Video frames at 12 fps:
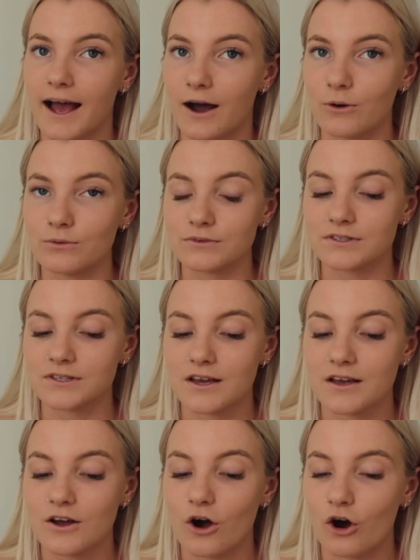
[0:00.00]
out
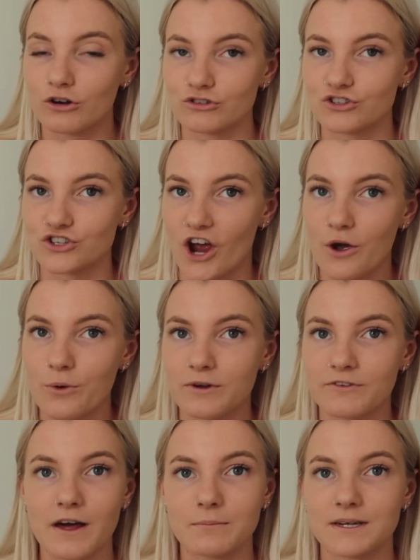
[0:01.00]
on show,
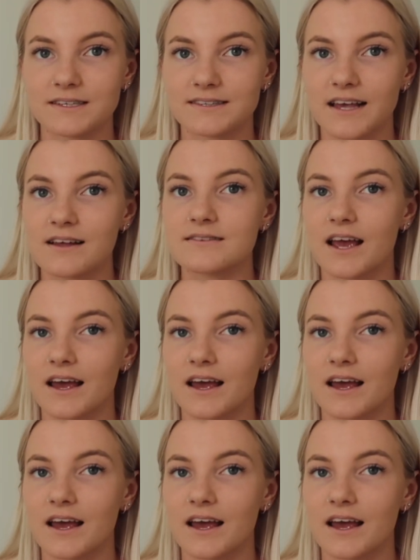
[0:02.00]
if that makes sense.